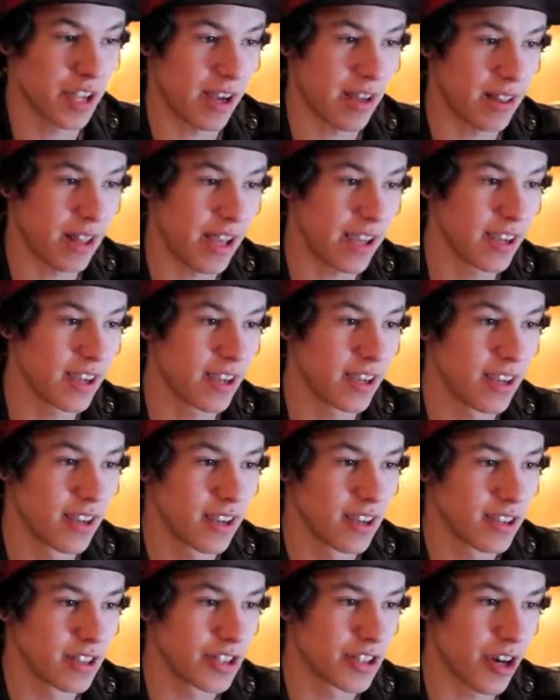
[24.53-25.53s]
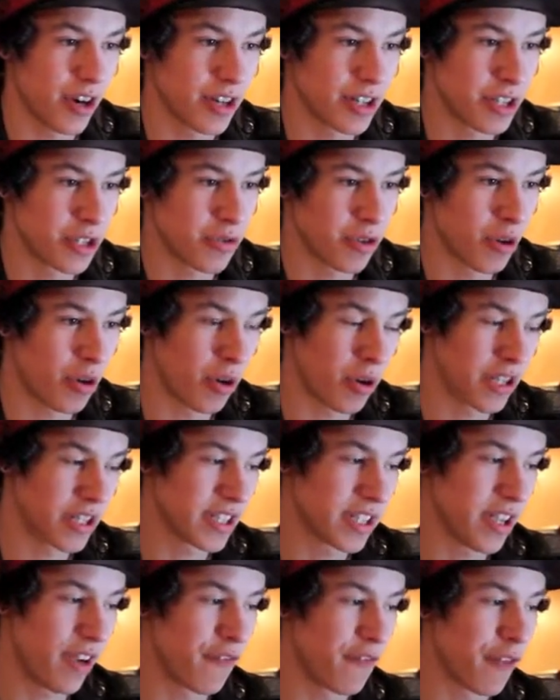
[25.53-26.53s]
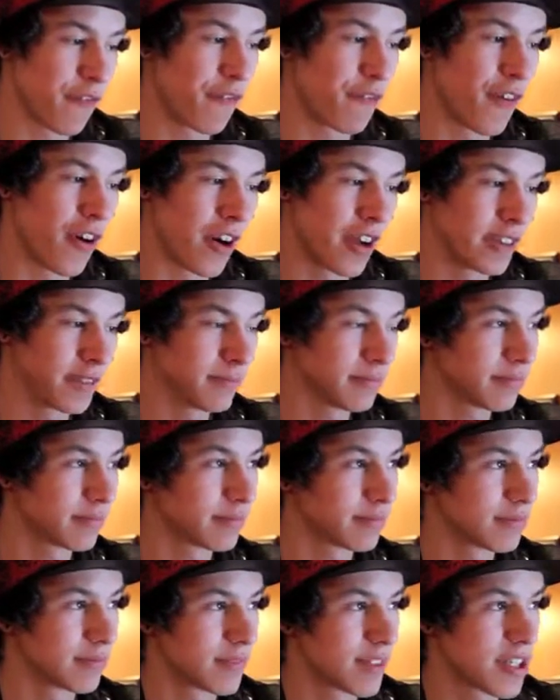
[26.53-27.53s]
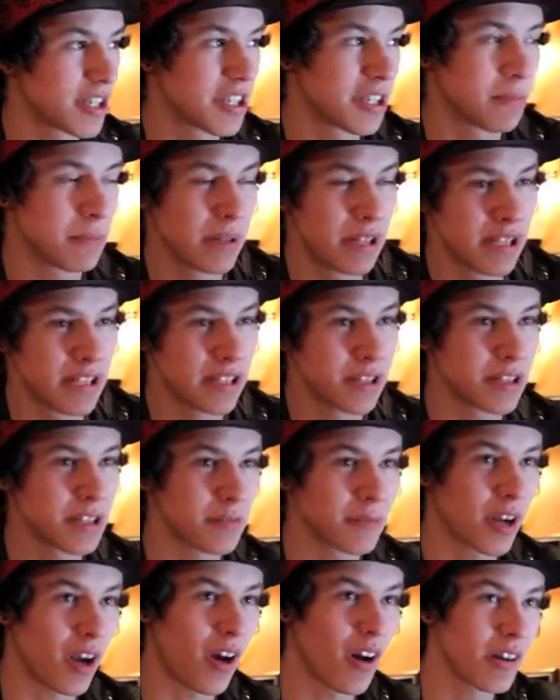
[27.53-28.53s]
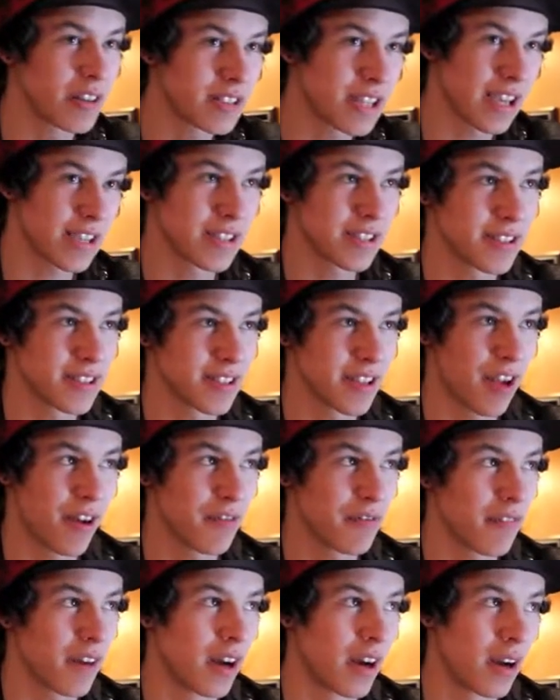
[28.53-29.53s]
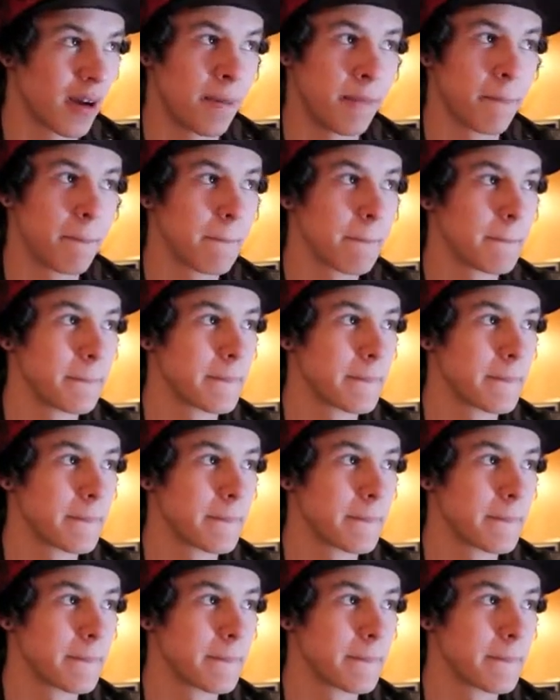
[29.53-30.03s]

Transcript: I like started just recording stuff for fun, submitted to some contests and stuff. Um,